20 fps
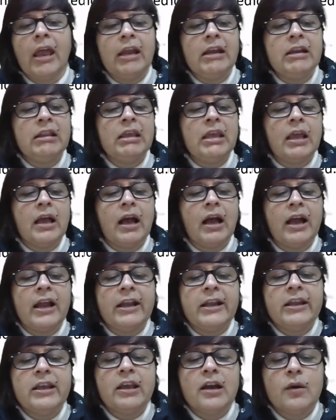and the
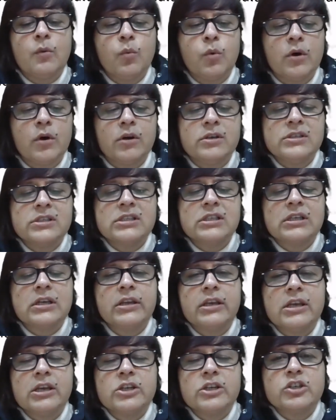idea was
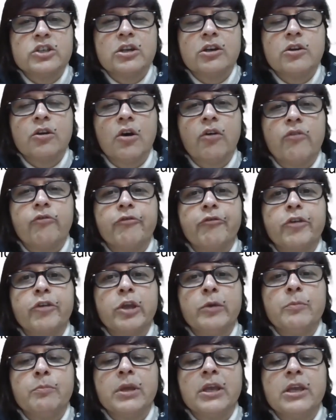creation of
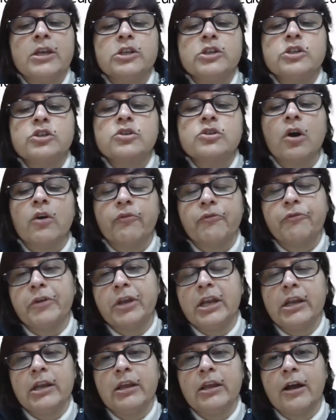image of
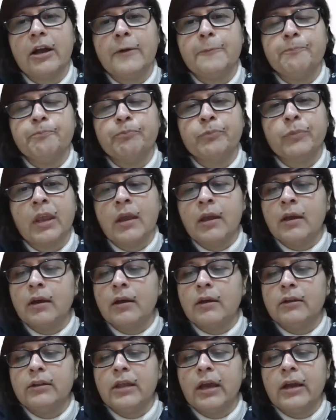India
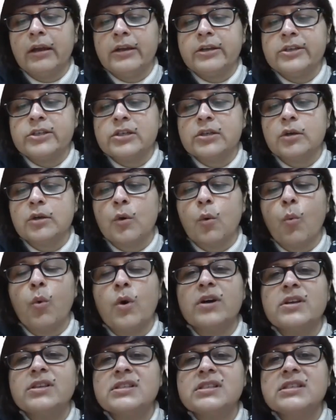that
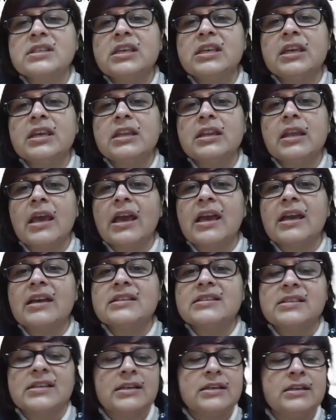was seen
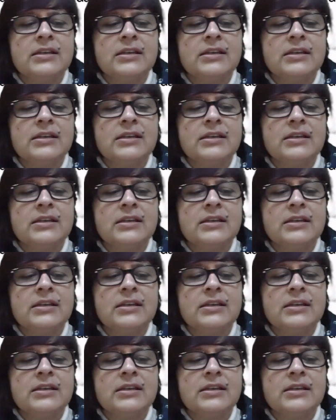as